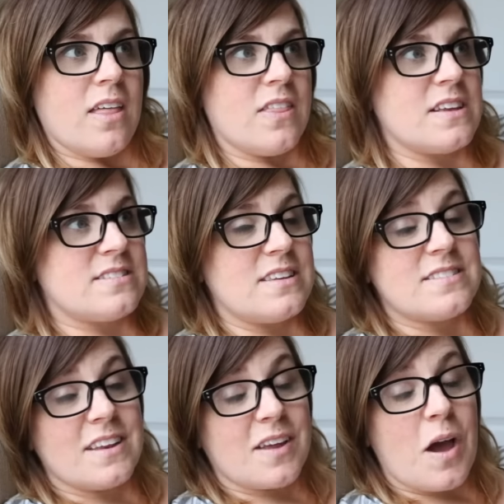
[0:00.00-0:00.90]
this
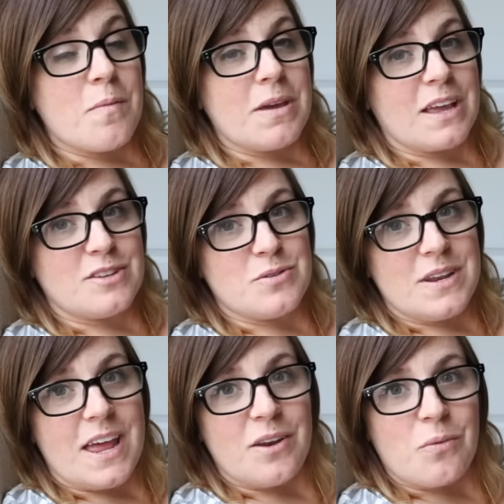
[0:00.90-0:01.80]
season coming to
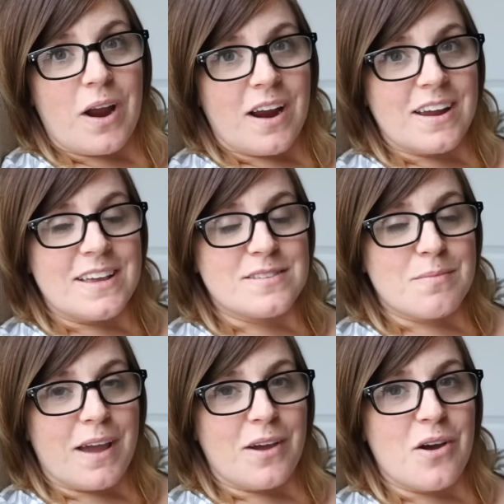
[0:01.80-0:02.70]
an end where he's
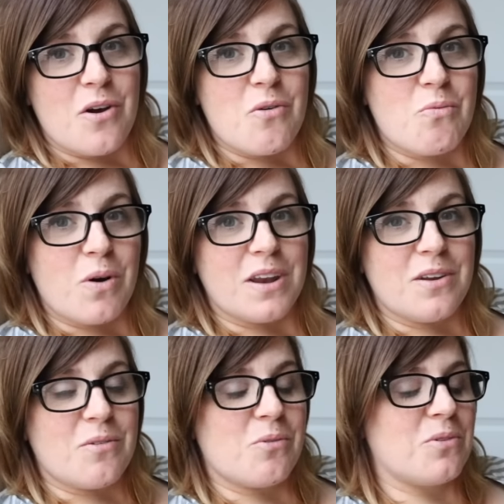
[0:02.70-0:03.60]
my one
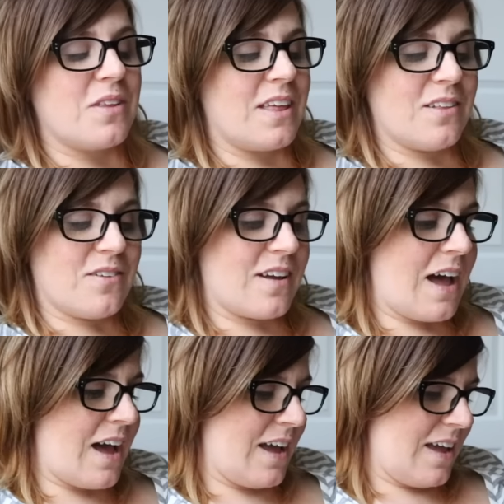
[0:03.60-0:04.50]
and only little
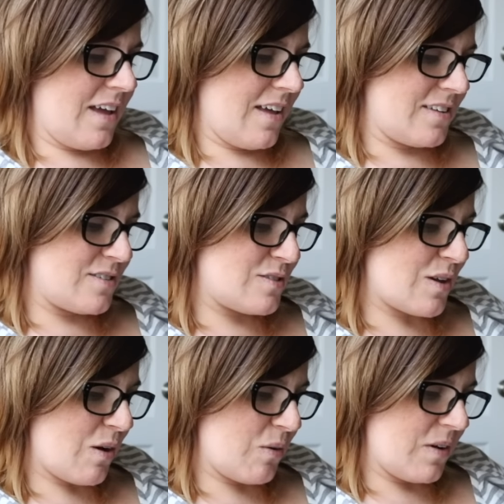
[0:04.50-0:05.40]
guy.
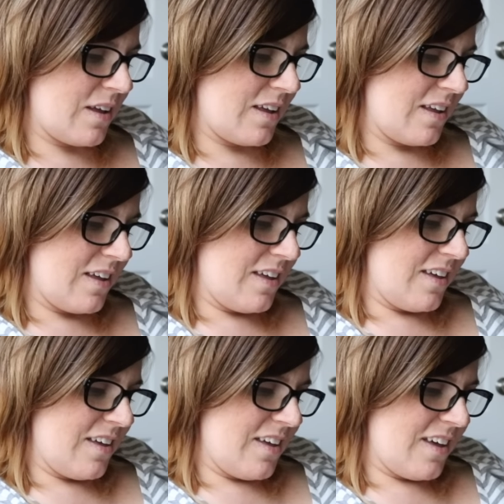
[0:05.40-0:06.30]
So
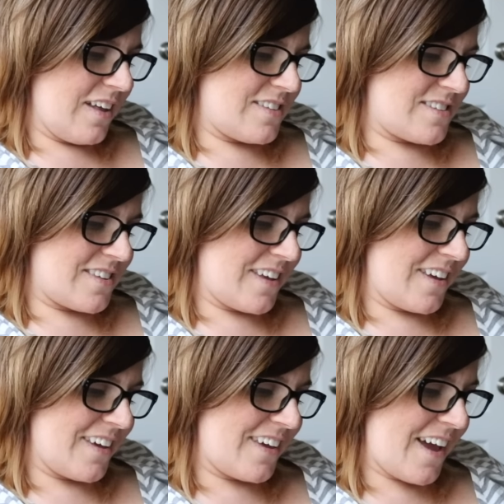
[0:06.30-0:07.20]
it's,
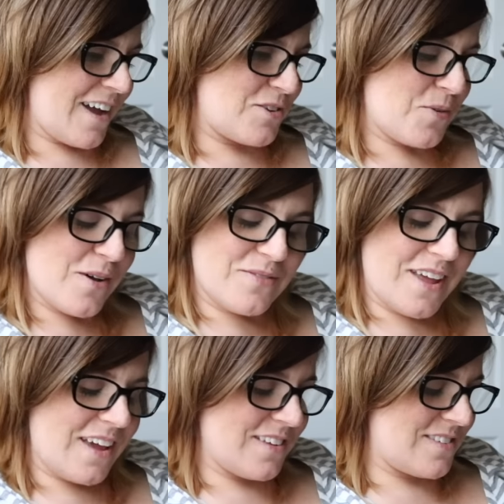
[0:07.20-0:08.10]
yeah, 12
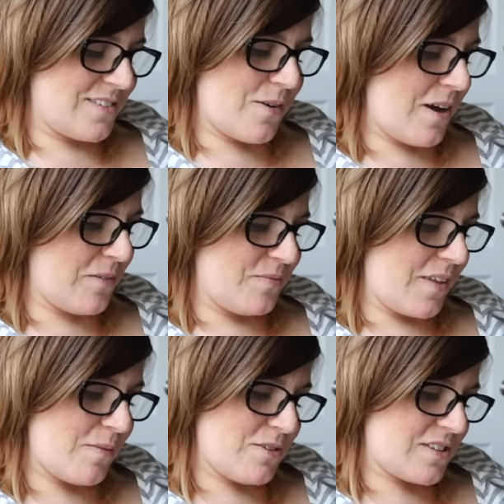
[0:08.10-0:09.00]
days. Wow.
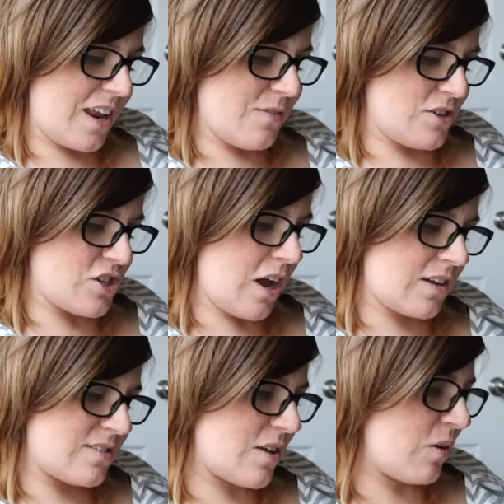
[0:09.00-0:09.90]
I'm just kind of in
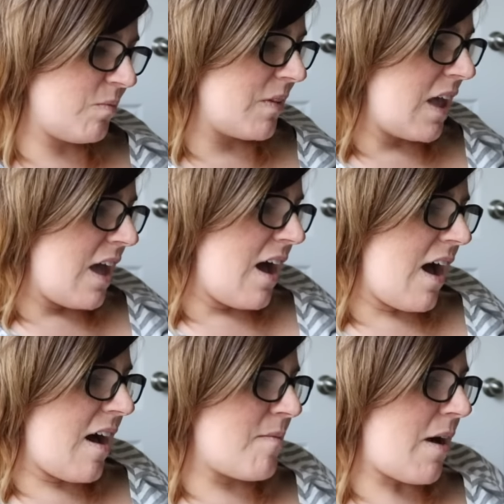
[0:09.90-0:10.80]
shock. So
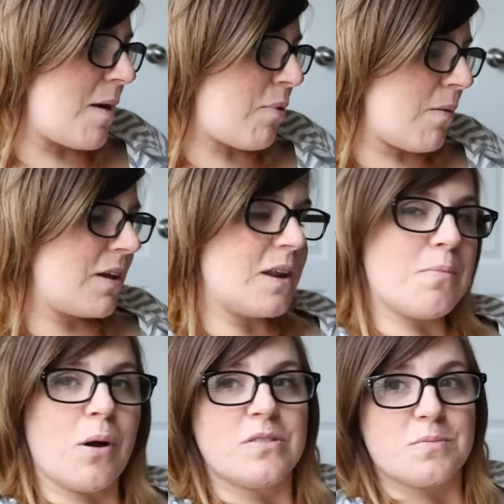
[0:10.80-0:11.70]
I'm probably going
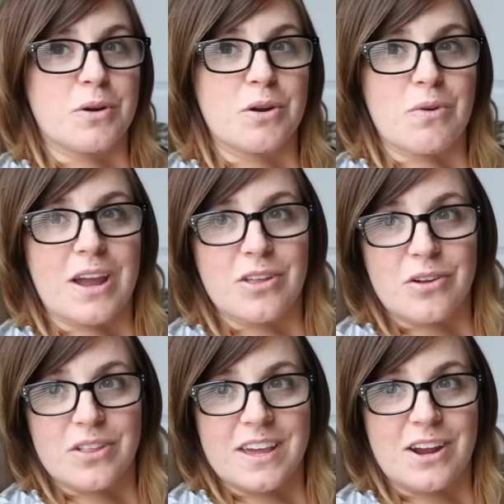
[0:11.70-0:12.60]
to post pretty
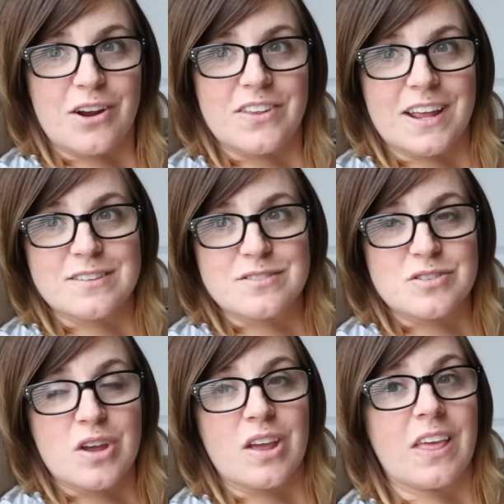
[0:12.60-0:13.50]
regularly here in the
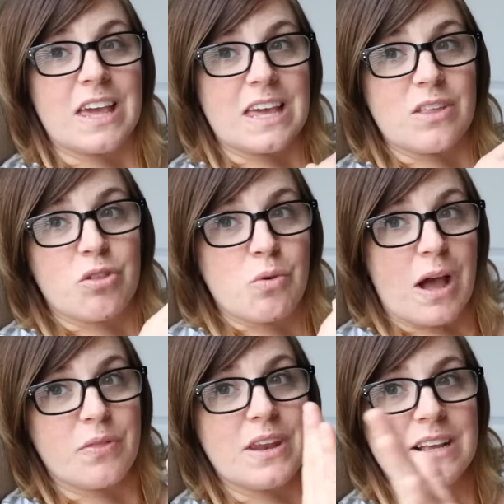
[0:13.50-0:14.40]
next, like,
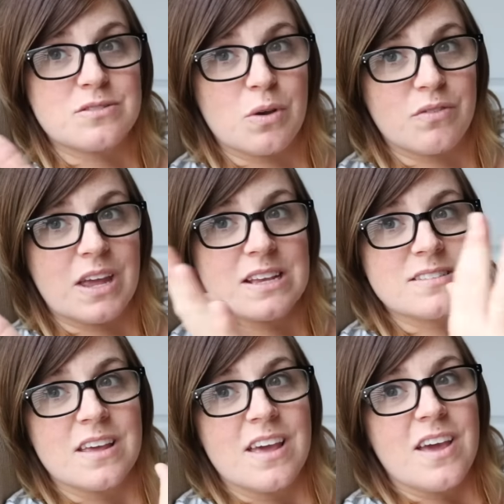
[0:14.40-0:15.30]
throughout the next 12
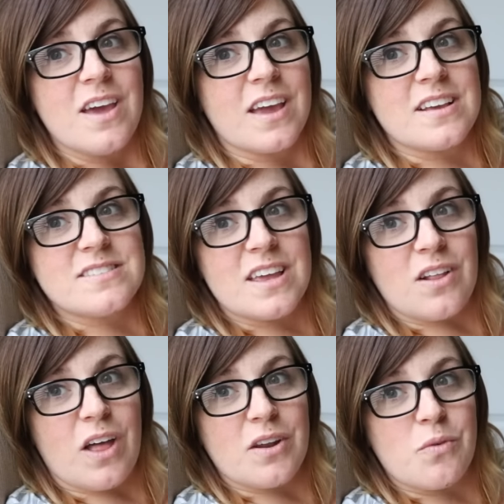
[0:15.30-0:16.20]
days, because in
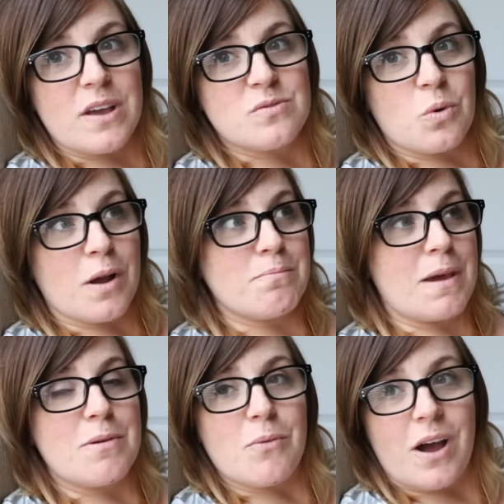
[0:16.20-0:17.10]
a lot of ways we're on
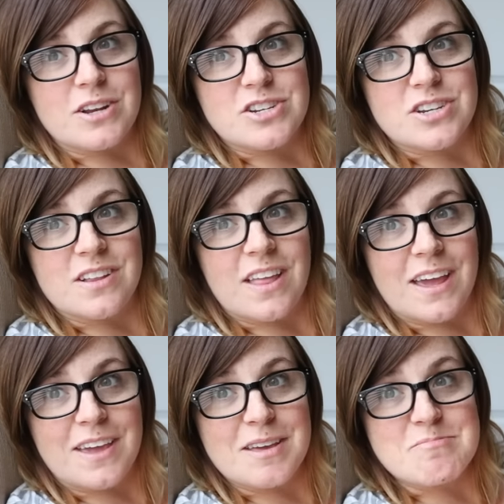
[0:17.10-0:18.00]
baby watch.
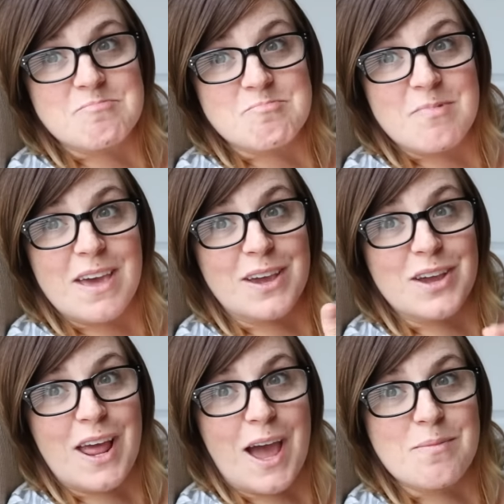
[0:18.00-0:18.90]
Like, it
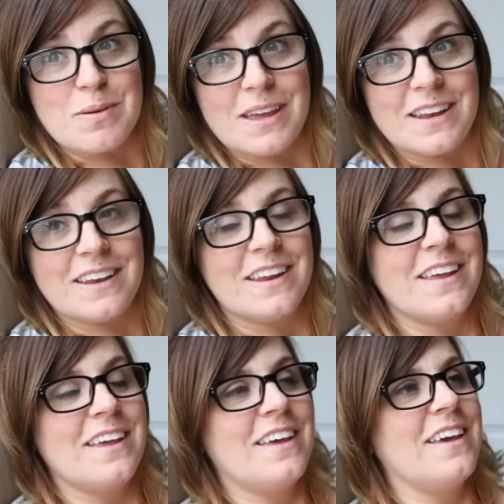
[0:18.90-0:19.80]
could happen
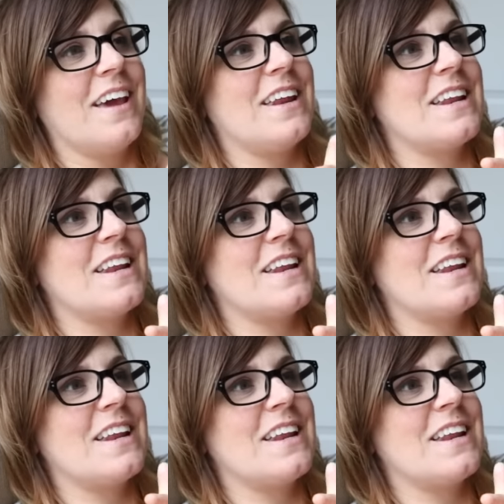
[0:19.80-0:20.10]
at